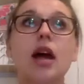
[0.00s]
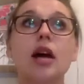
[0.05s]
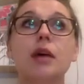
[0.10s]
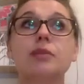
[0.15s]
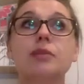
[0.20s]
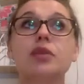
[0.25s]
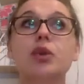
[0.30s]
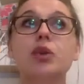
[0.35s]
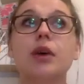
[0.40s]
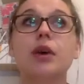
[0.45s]

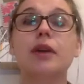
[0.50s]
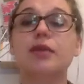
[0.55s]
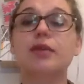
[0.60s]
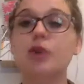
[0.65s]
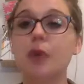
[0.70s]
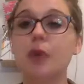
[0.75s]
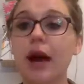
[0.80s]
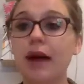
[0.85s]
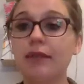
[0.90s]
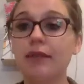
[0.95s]
So if
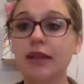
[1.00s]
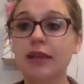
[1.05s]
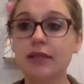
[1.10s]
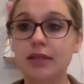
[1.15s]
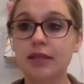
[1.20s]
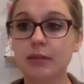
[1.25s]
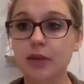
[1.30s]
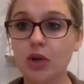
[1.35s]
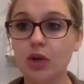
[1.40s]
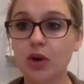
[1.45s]
you have like
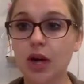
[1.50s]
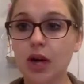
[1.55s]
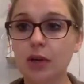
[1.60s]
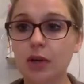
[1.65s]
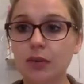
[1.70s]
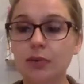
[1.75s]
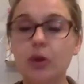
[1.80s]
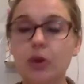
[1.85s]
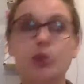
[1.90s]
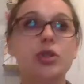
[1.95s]
some
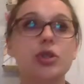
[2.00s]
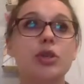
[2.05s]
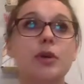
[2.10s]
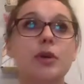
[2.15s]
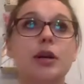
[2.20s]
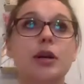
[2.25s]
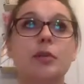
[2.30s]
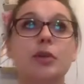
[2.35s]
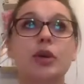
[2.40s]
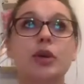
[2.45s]
incredible posts you
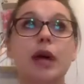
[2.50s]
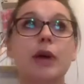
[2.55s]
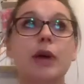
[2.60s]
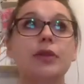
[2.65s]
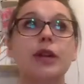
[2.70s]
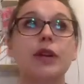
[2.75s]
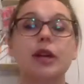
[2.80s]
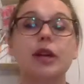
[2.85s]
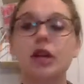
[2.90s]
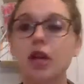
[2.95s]
want to put out
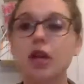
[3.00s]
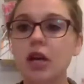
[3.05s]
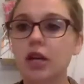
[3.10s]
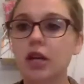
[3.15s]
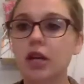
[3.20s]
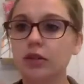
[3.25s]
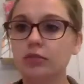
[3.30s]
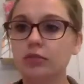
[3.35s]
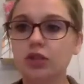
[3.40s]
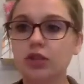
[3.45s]
there,
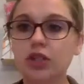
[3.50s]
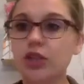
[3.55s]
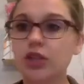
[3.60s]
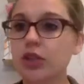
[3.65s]
just